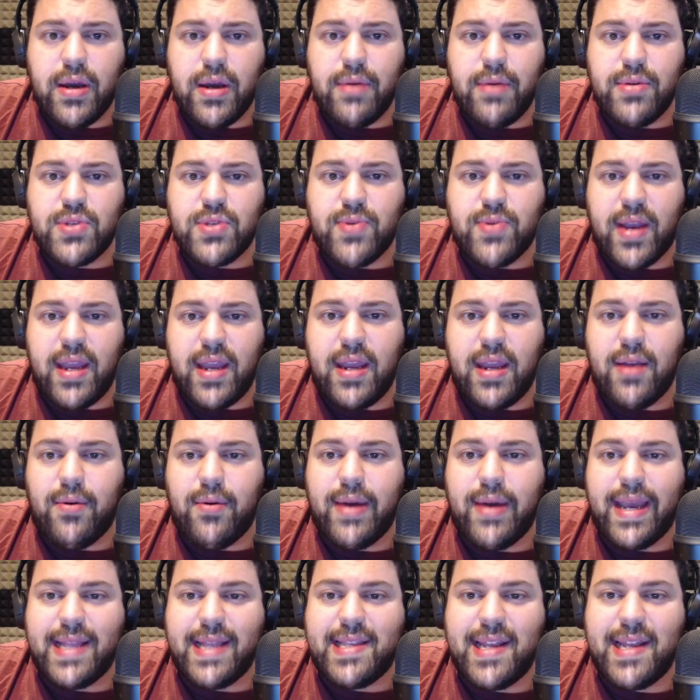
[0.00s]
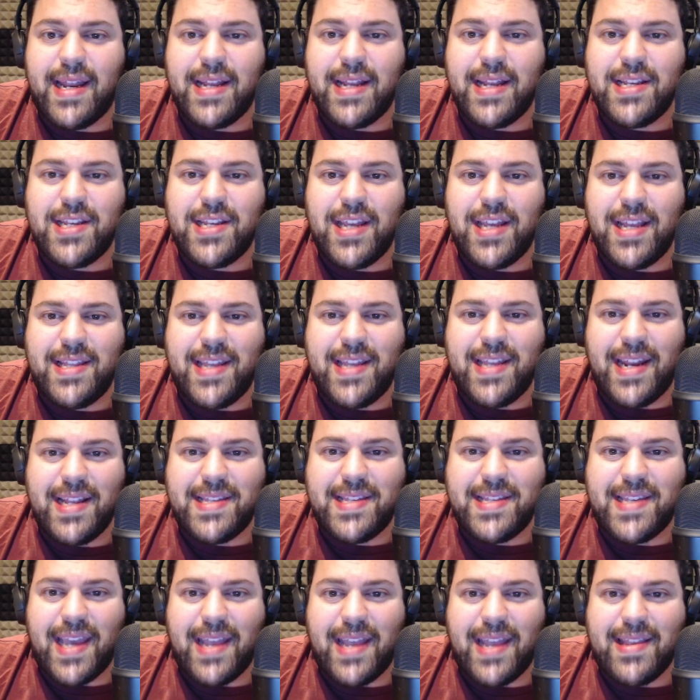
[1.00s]
right here. Wait, did it
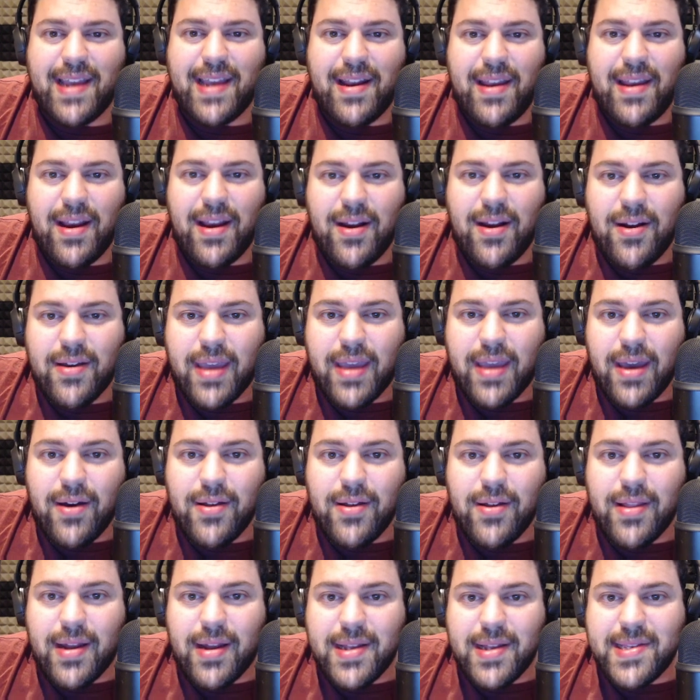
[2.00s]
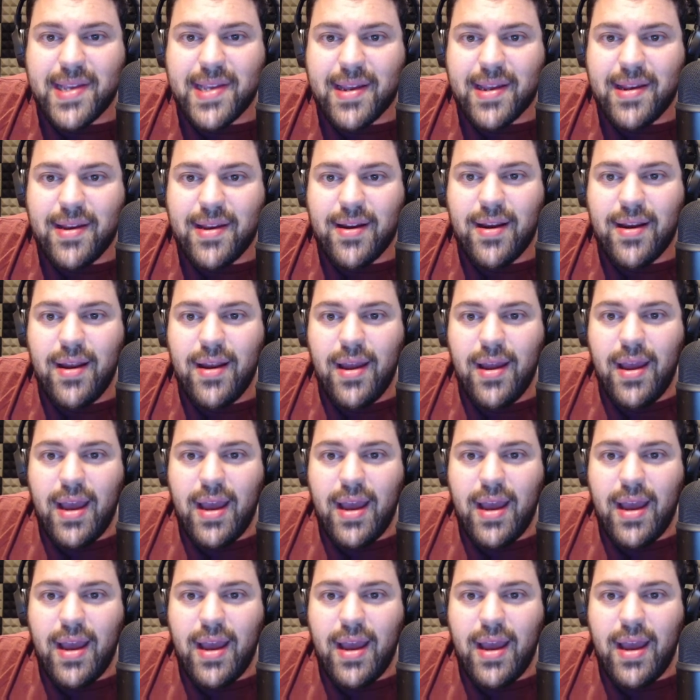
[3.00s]
say it down here? Okay, hold on a second here.